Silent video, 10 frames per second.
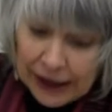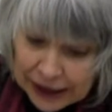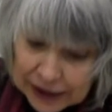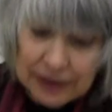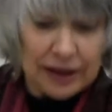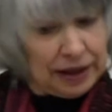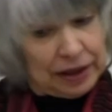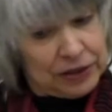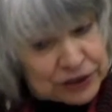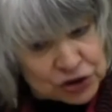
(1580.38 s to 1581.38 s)
In
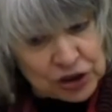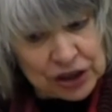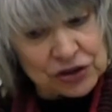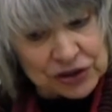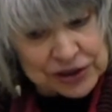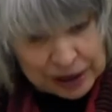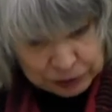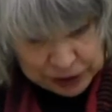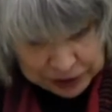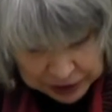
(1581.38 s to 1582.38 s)
This Changes
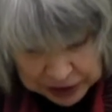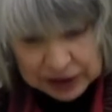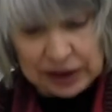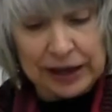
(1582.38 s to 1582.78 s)
Everything